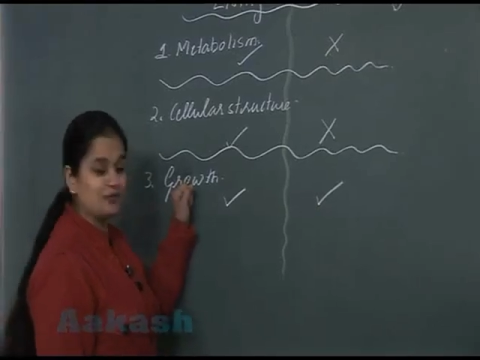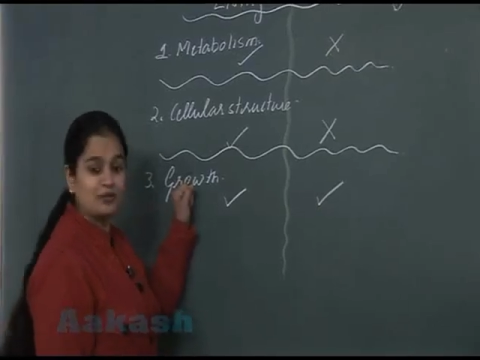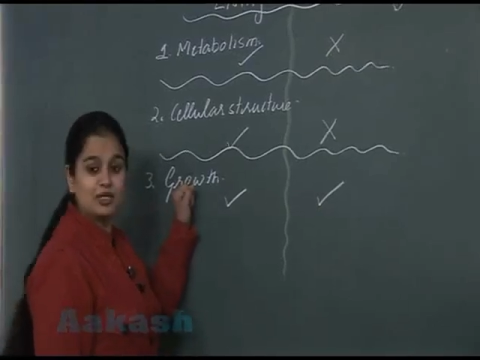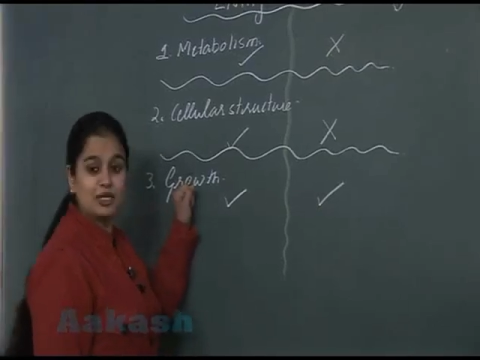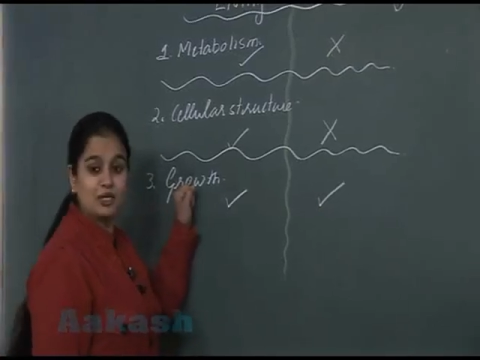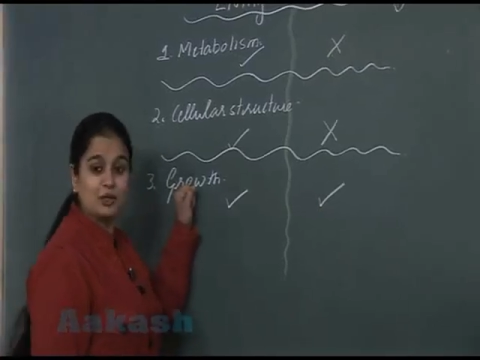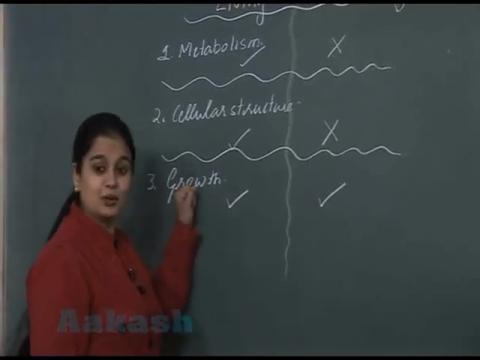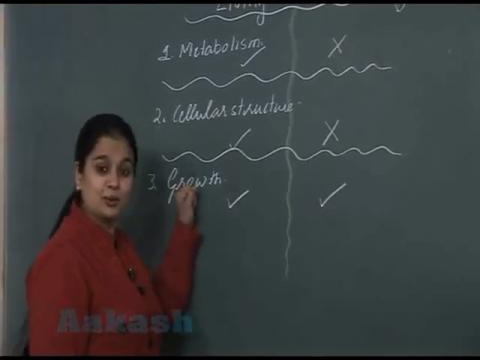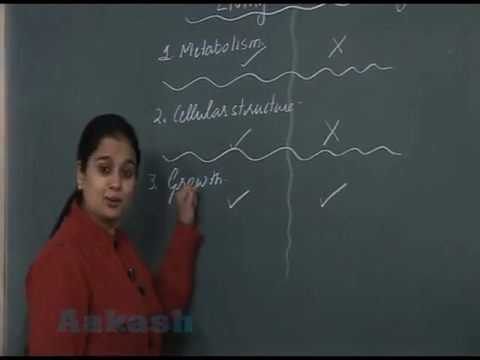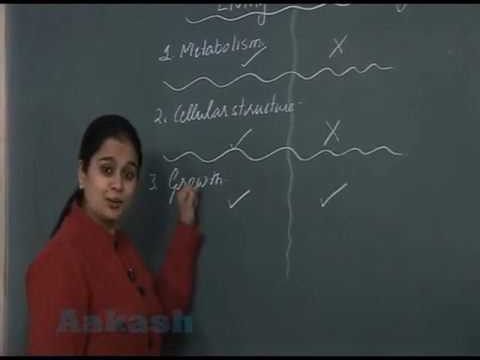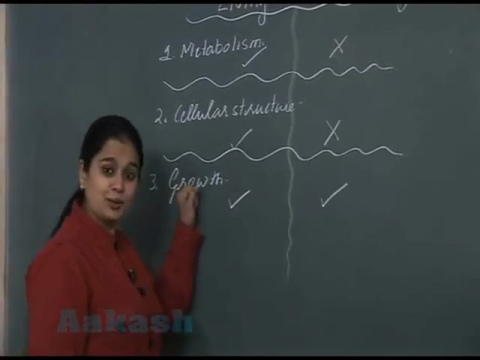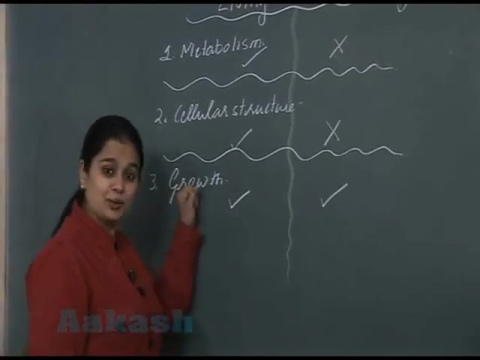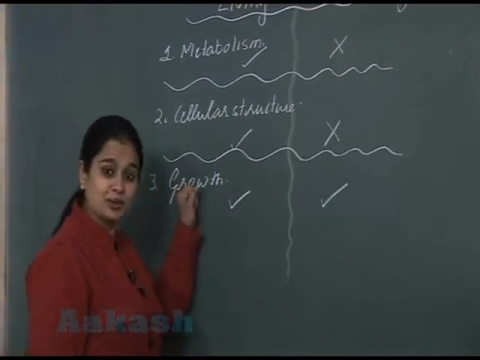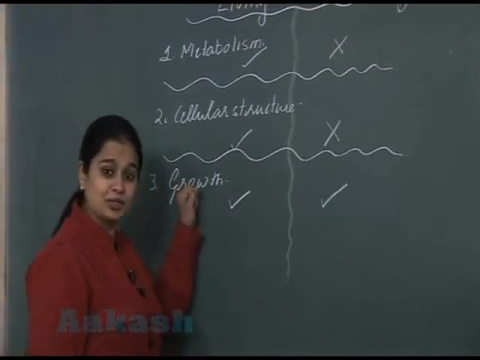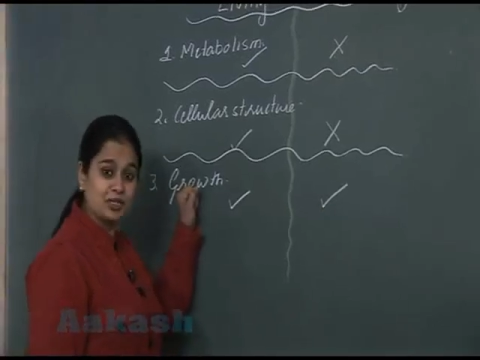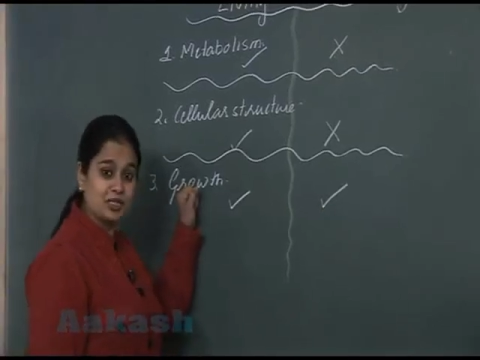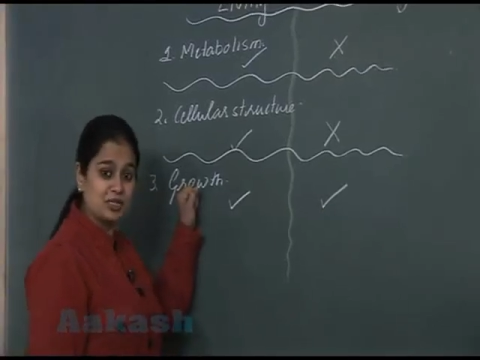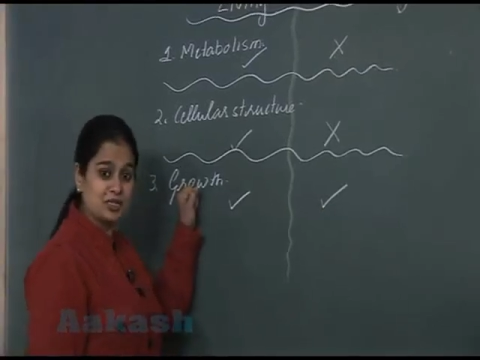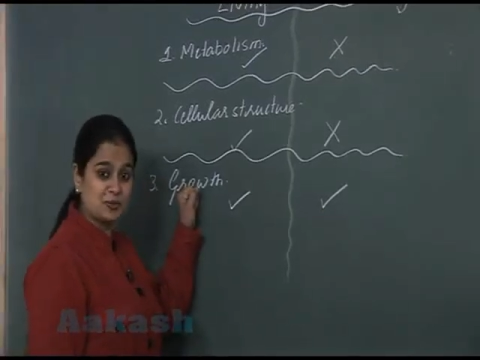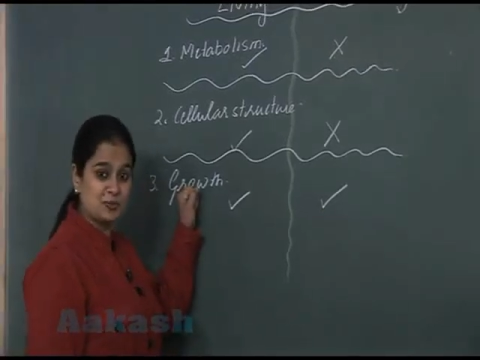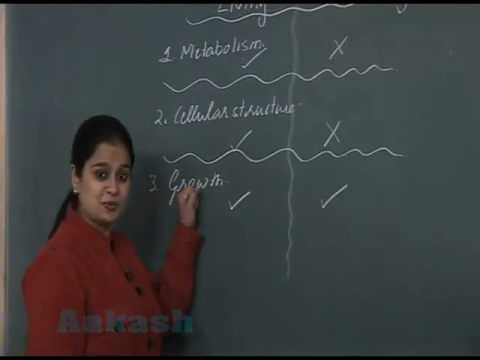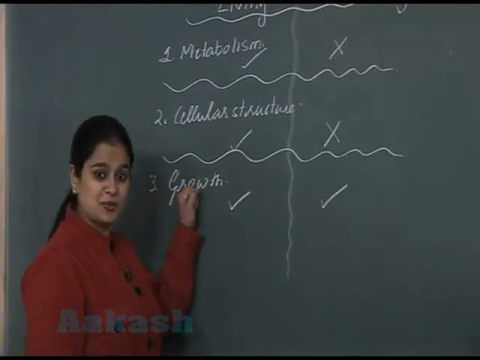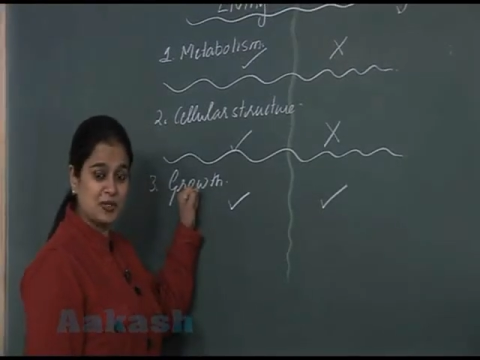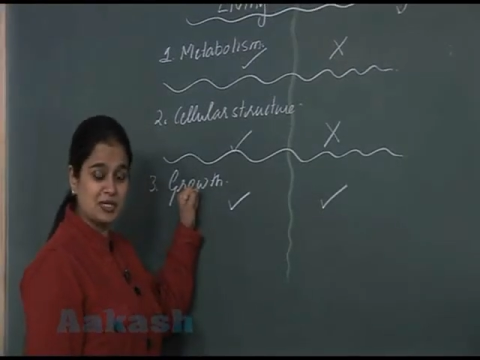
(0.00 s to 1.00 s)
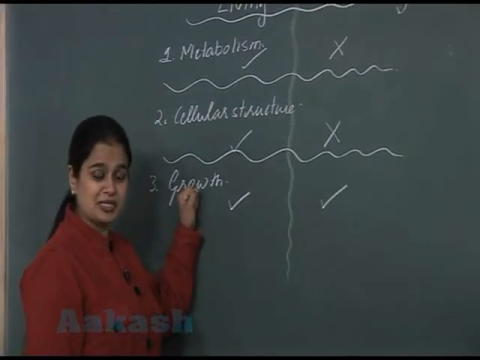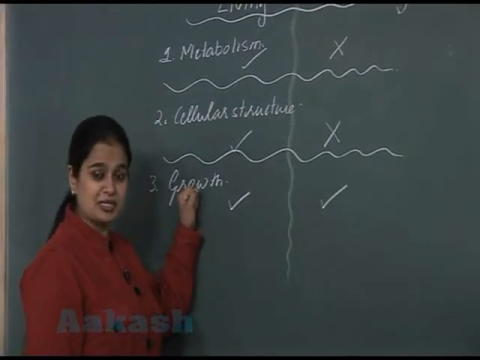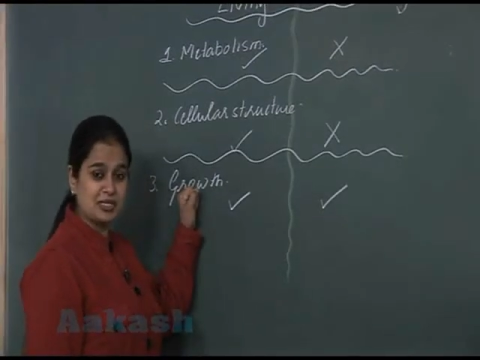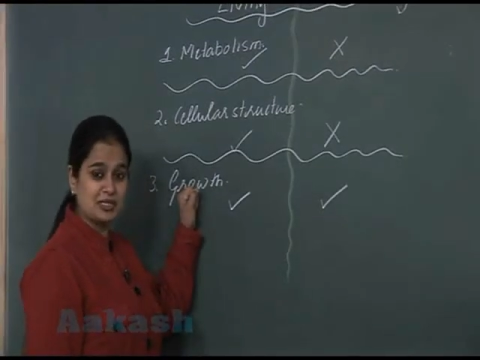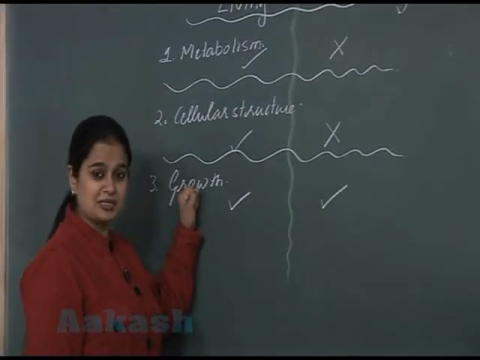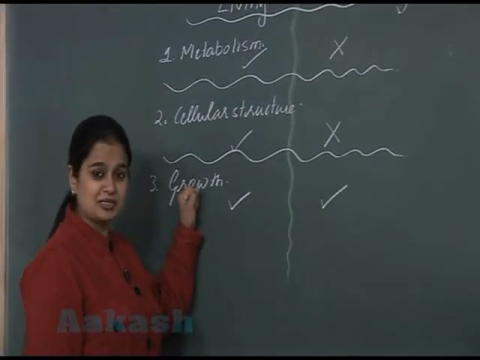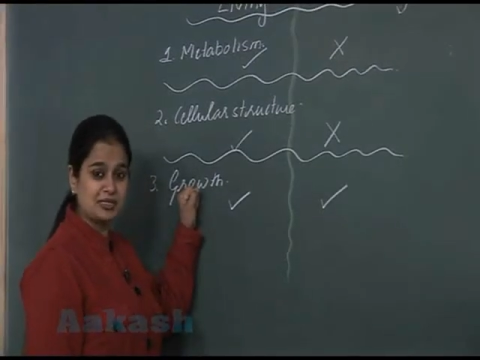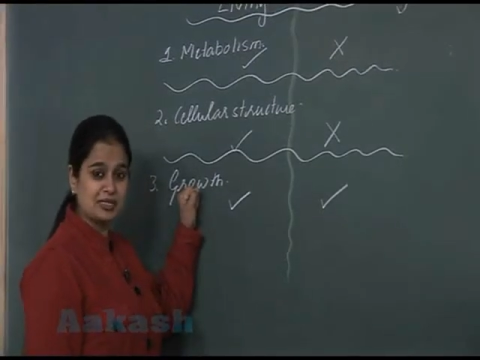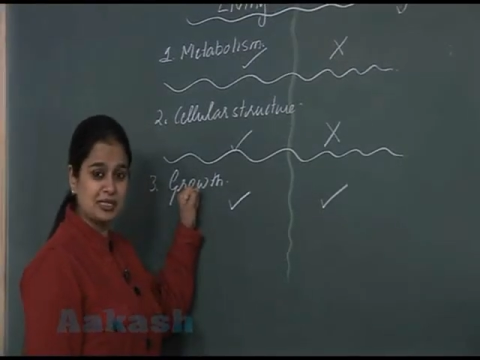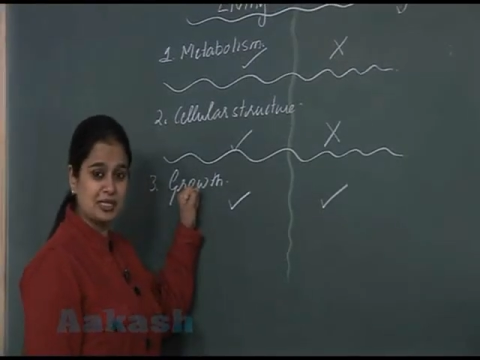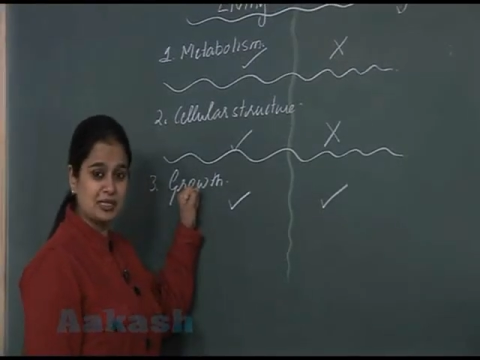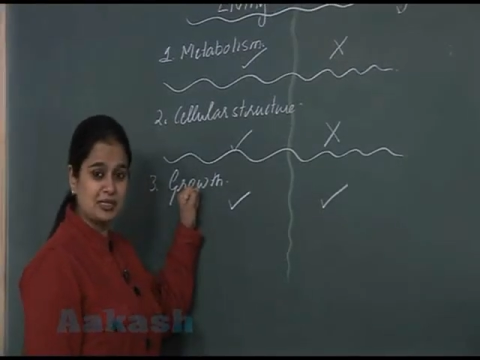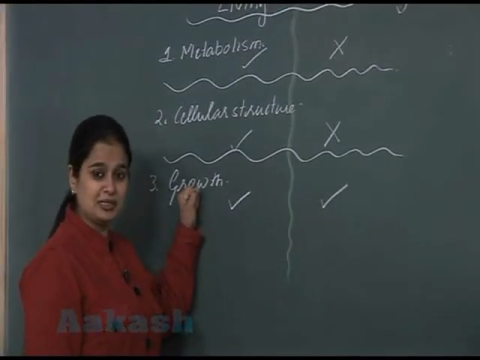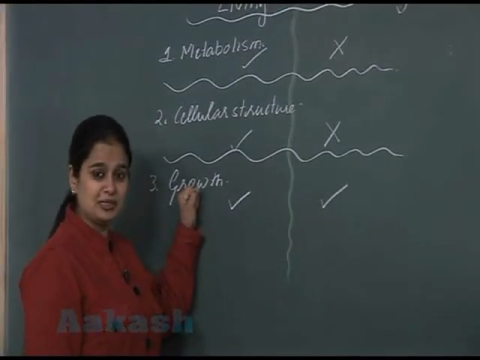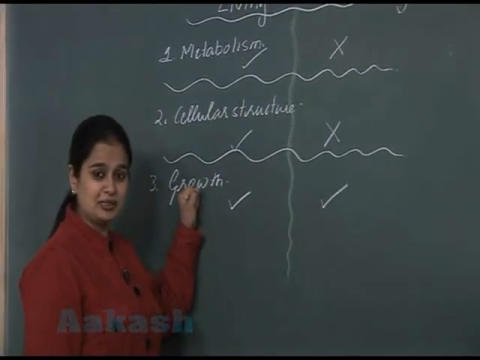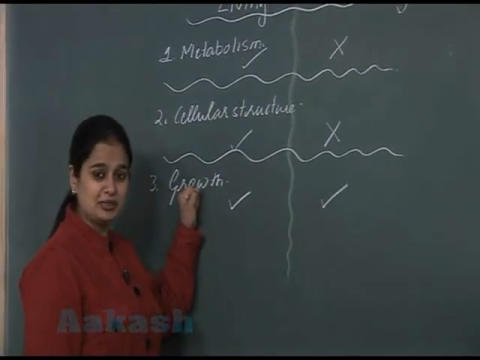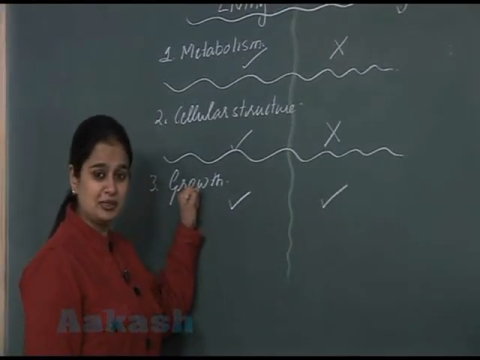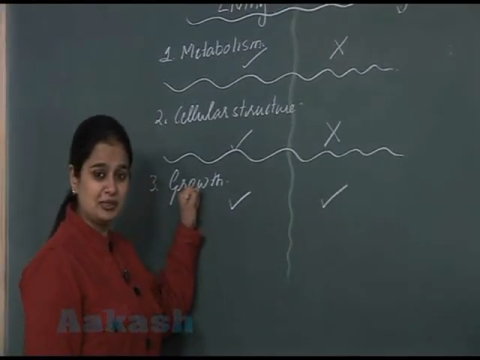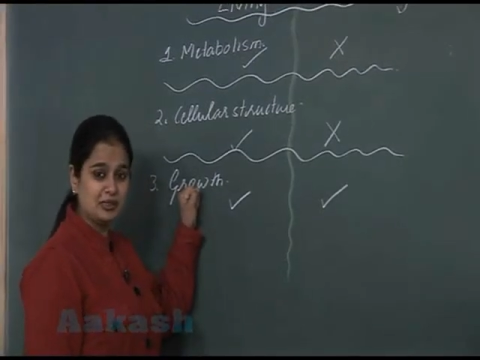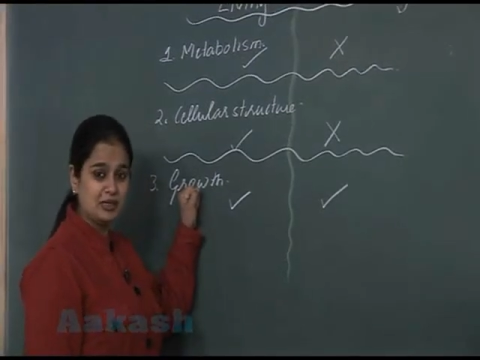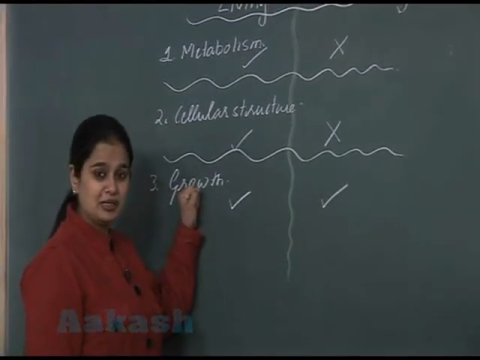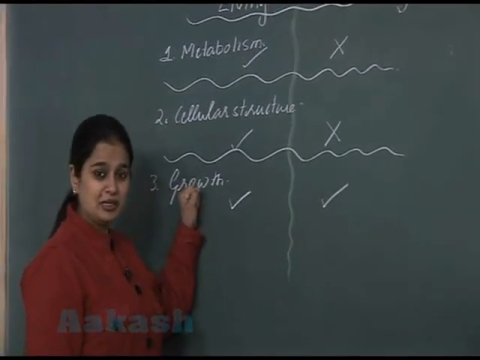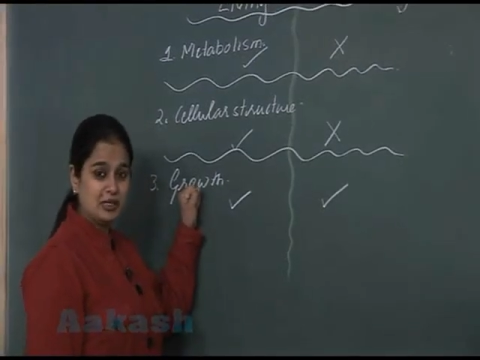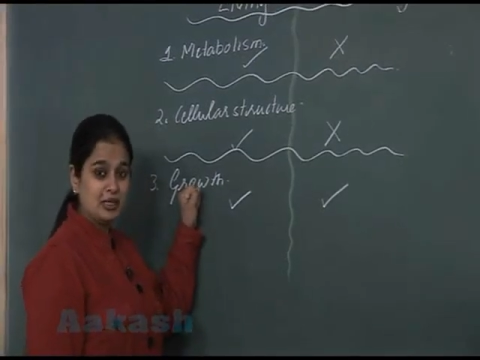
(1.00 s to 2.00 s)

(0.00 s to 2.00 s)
of the growth is present here?